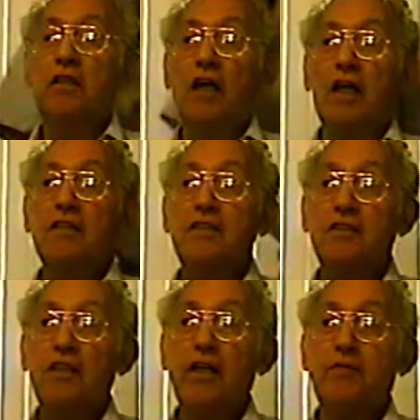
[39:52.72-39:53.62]
I just
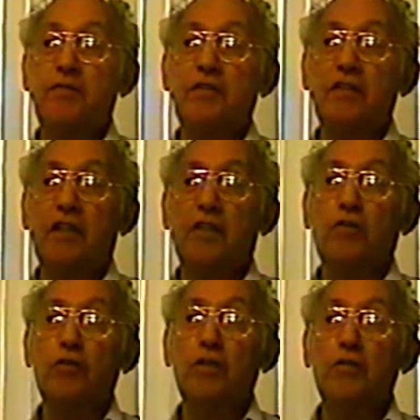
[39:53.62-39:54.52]
left and go
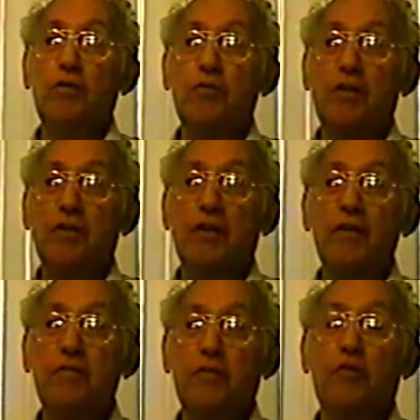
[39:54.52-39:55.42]
live with my
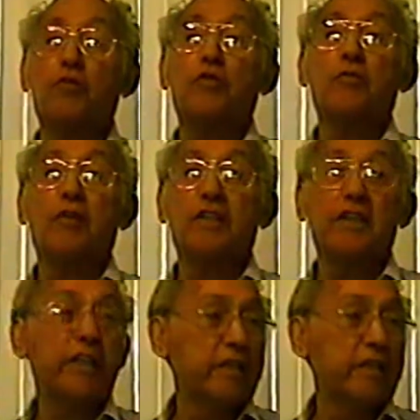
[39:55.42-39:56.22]
grandpa, with my dad